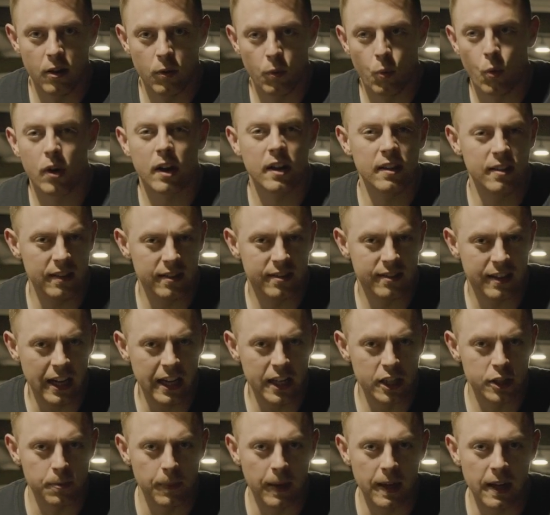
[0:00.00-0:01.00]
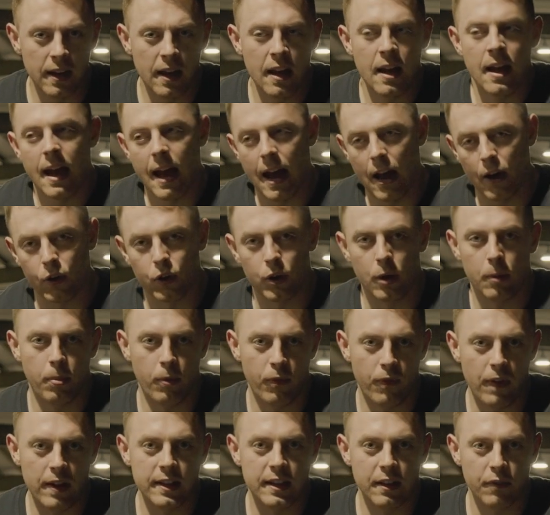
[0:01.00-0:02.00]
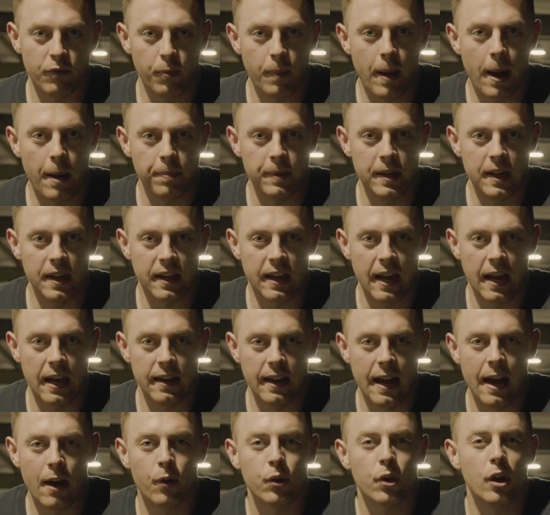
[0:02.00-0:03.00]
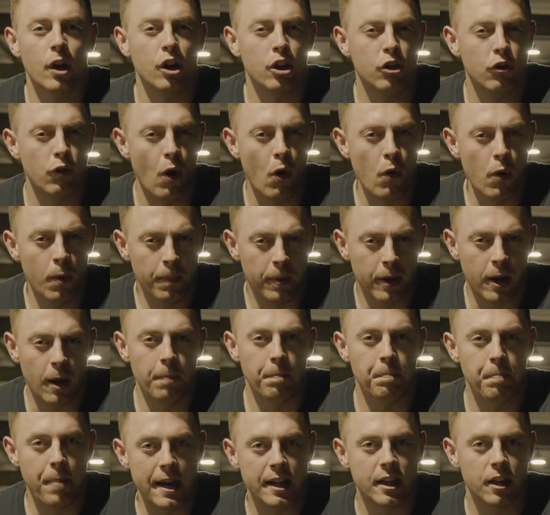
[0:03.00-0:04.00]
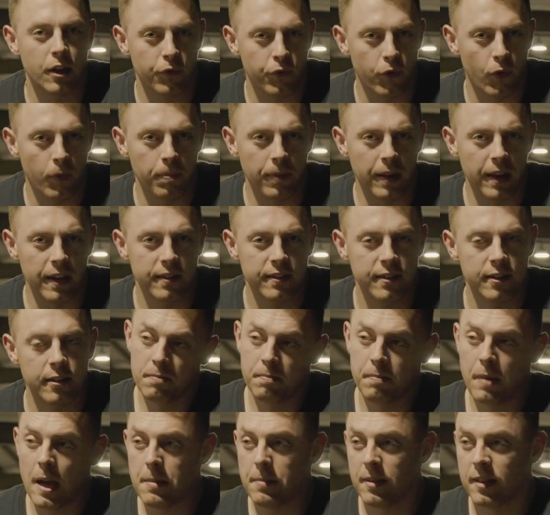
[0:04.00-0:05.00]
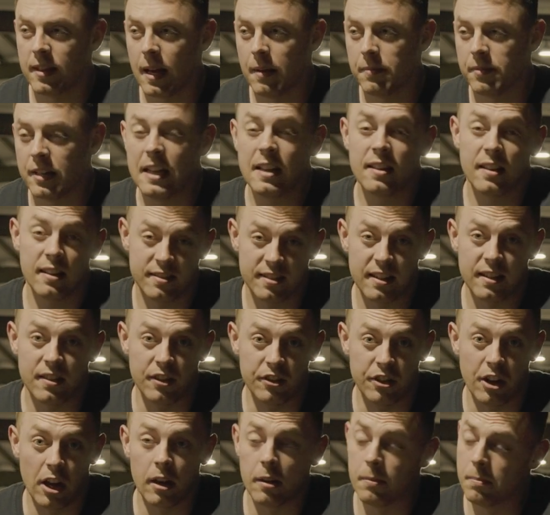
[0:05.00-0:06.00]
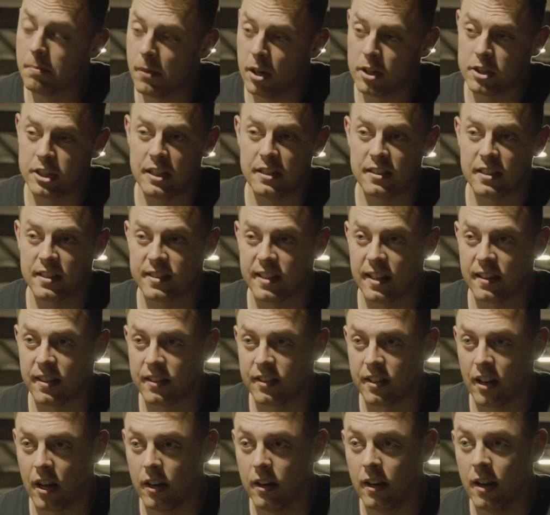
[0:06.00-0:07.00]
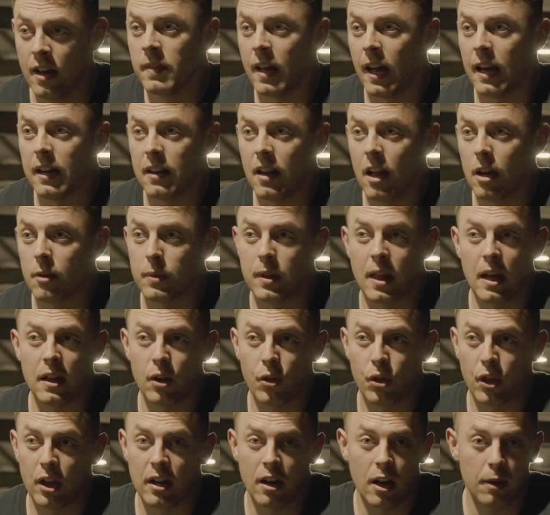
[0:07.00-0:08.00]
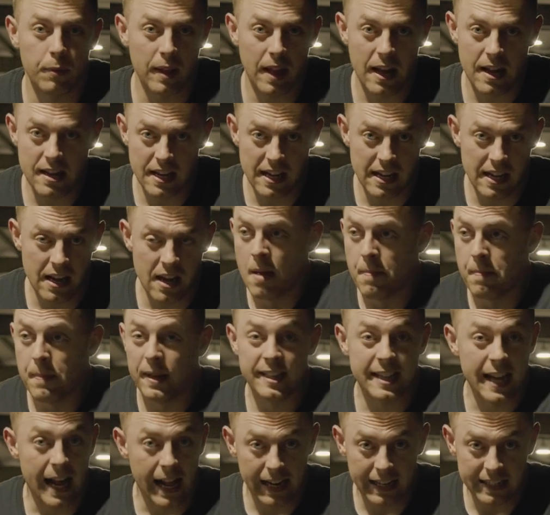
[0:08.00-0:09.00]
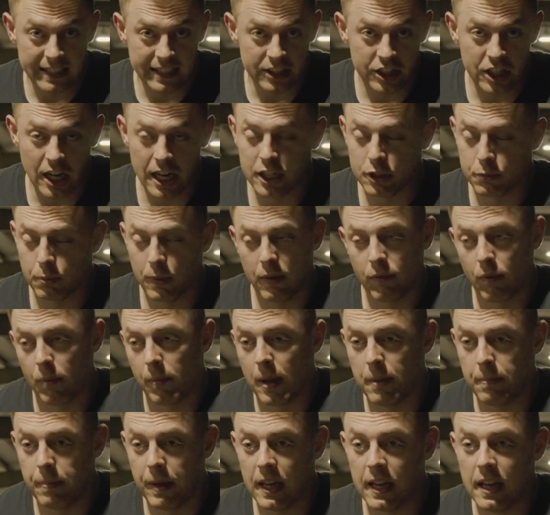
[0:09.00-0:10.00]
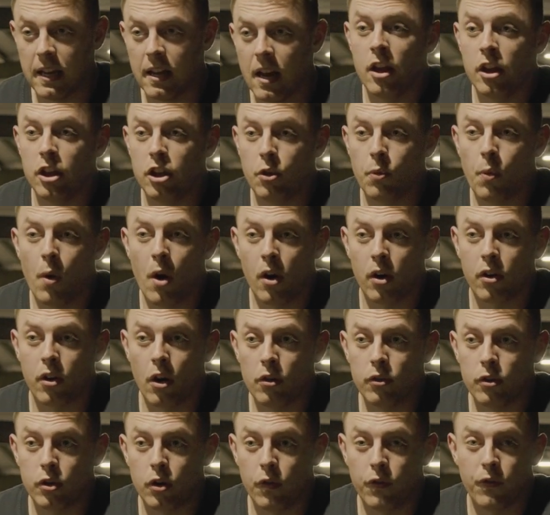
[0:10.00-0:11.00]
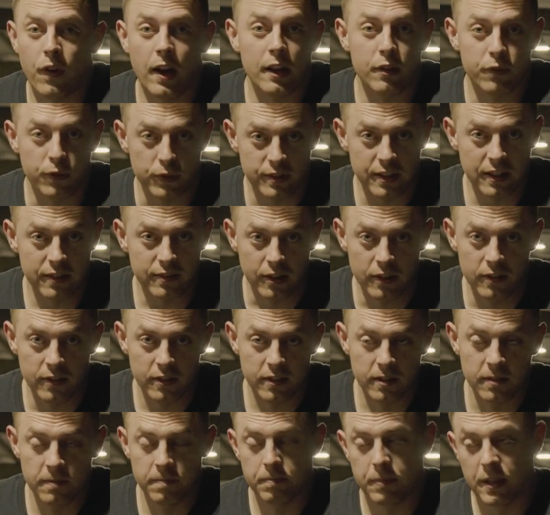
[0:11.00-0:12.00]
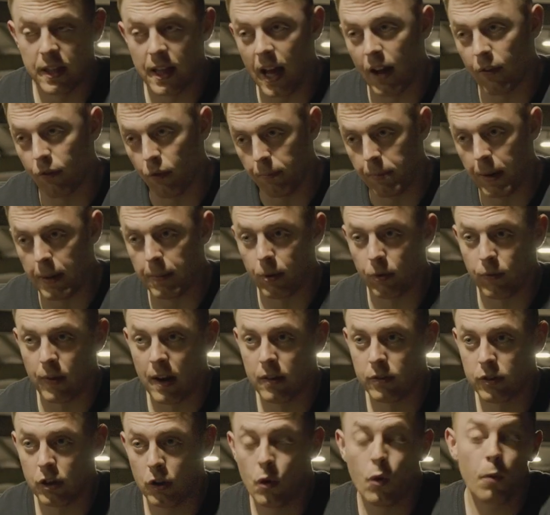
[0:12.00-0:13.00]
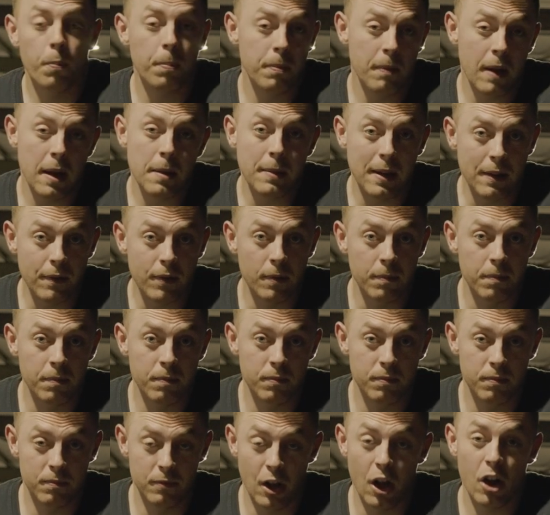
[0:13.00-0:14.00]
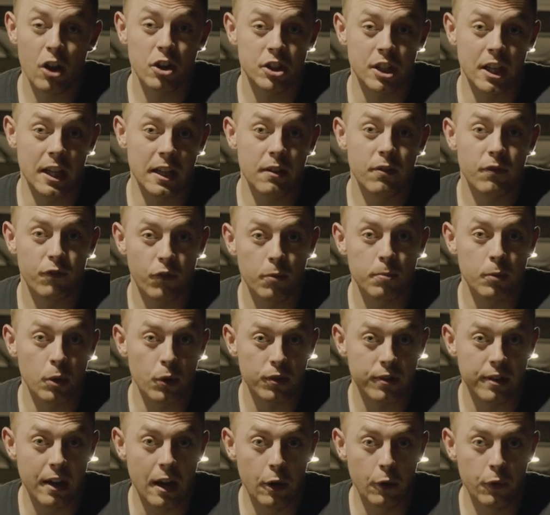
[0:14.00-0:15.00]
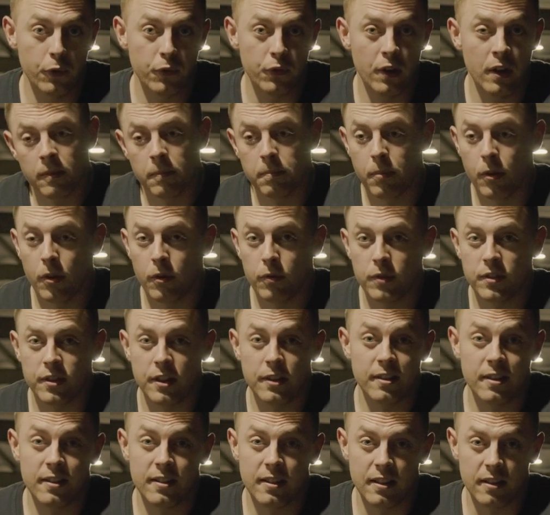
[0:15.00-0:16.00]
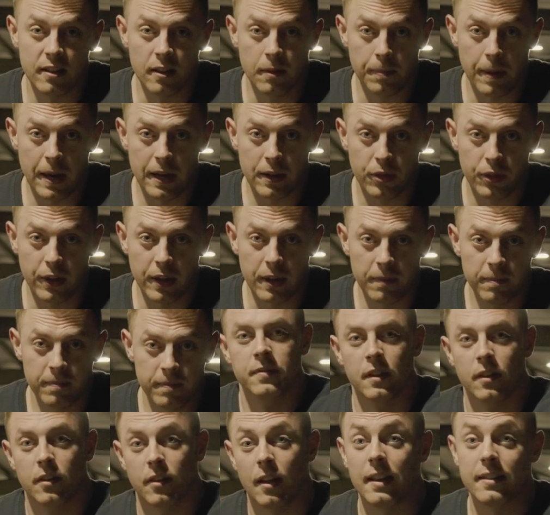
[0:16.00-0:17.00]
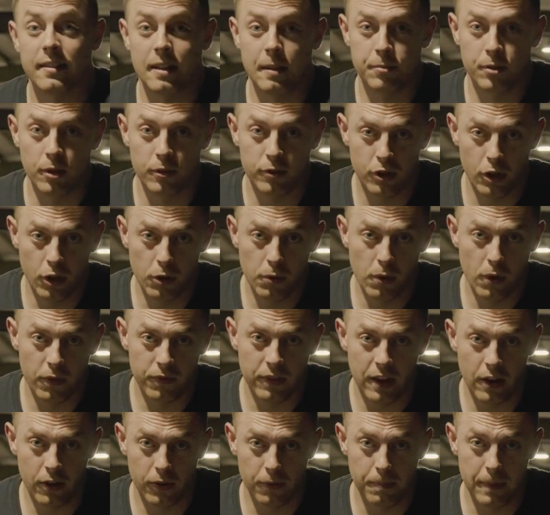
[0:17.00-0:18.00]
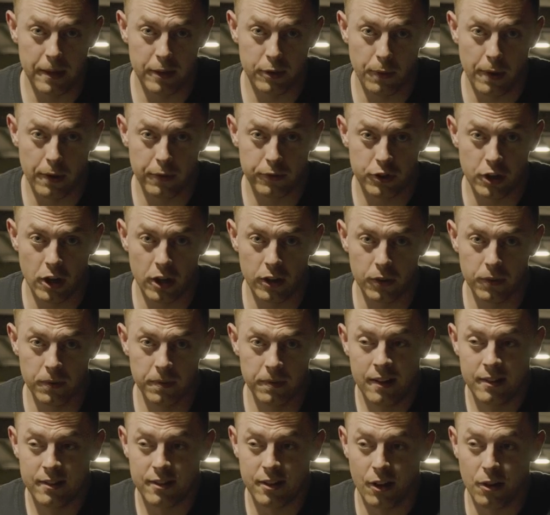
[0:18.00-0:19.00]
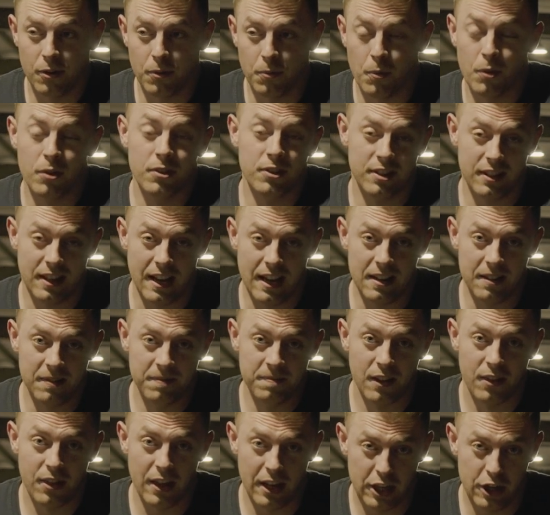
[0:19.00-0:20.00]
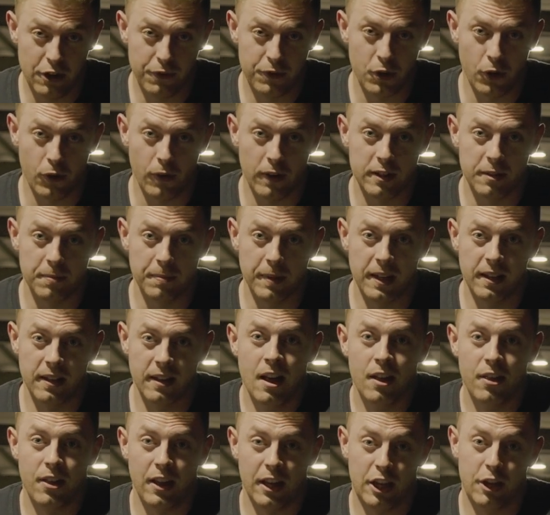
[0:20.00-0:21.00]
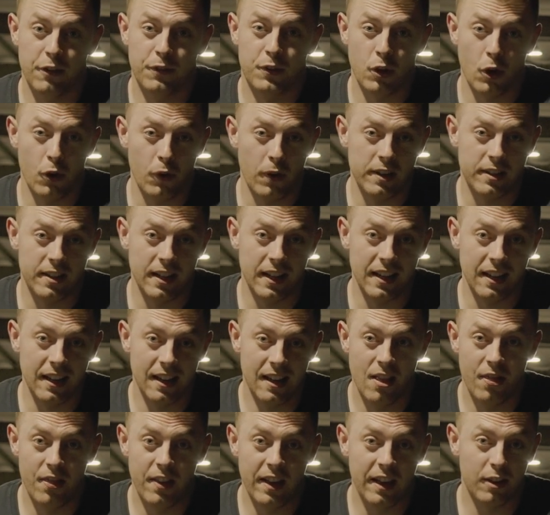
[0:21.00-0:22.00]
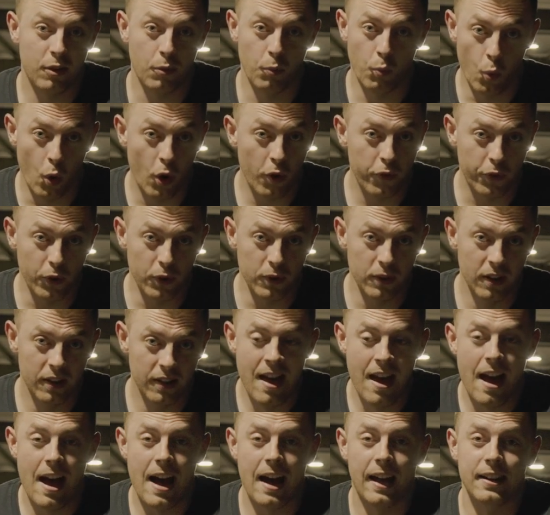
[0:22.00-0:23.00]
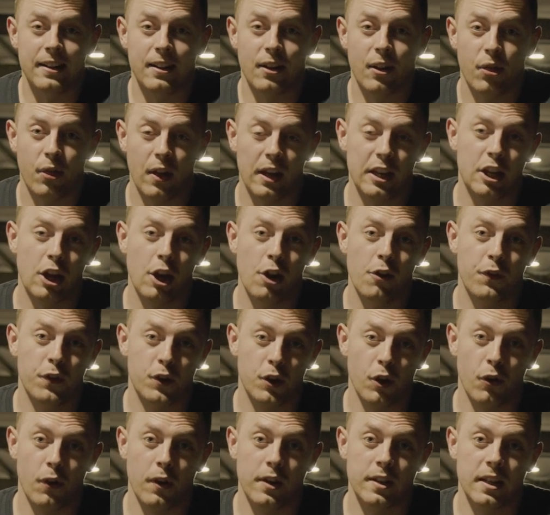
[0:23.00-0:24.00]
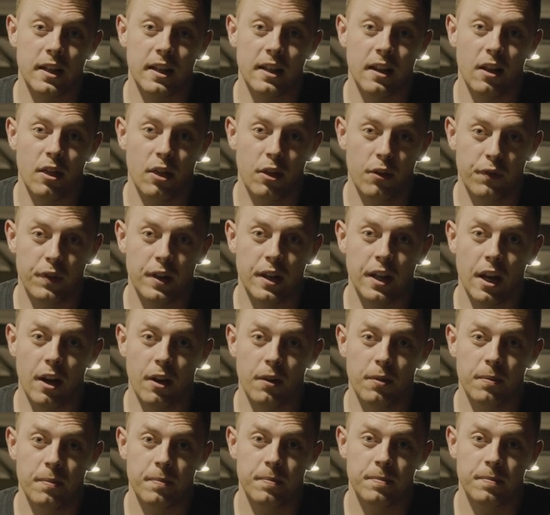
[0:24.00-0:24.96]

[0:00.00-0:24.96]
What can this teach me? How can I prevent it from happening again? How can I grow and become better from this? Baby steps, easier said than done, much easier said than done. And like with anything, like with any mentality change, whatever it may be, you are going to face resistance, be that from people around you, or maybe even largely from yourself, but resistance isn't a bad thing. So that's episode 2 of the old mental health journal. So once again, thank you for tolerating me. Thank you for tolerating this waffle, and thank you for tolerating the video.